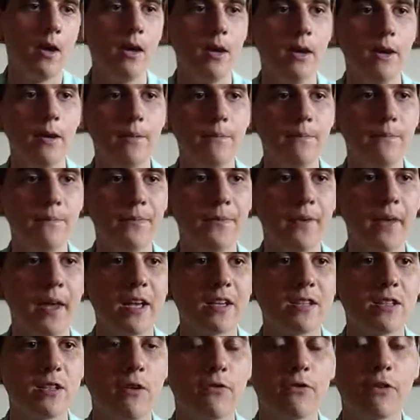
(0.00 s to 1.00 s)

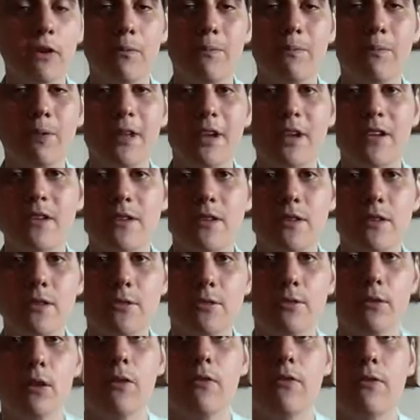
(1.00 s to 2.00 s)
Has enough complexity
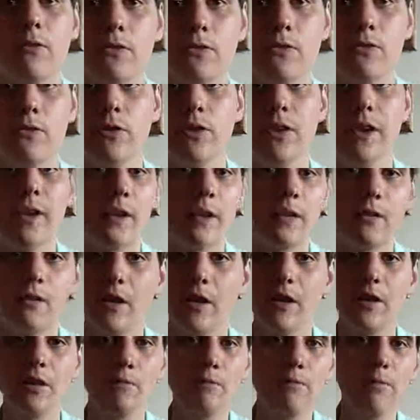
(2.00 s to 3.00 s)
to offer for like
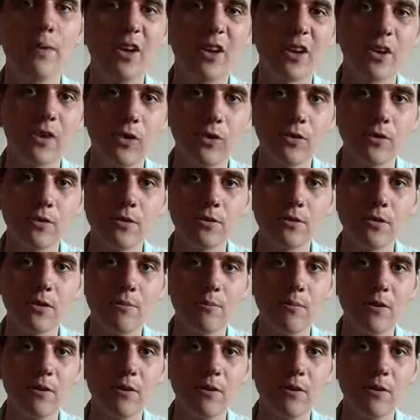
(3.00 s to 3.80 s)
any beer connoisseur,